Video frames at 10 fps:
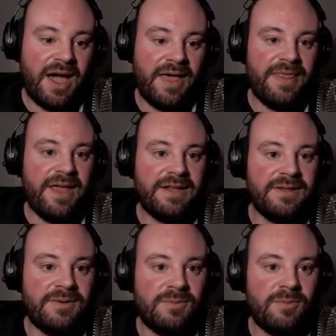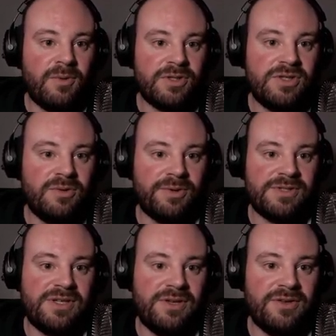and then what do you want
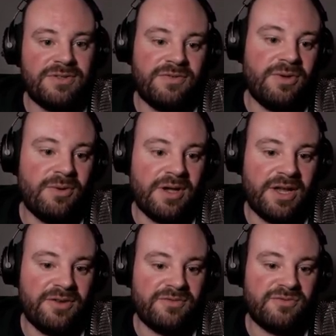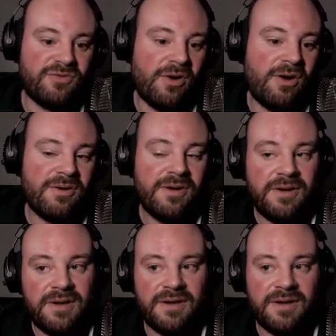to use for your kind of rock